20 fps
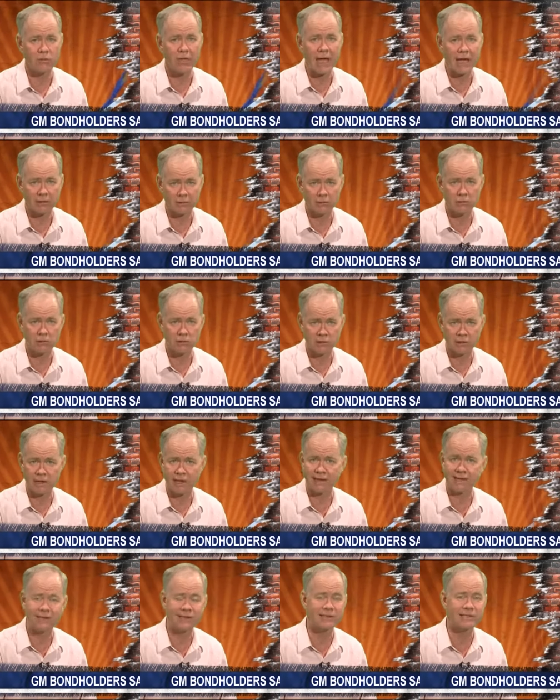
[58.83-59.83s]
that looks
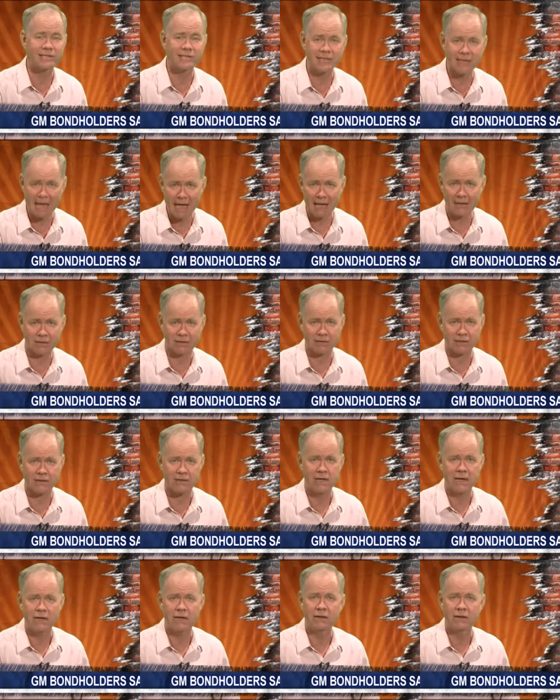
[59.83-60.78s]
like exactly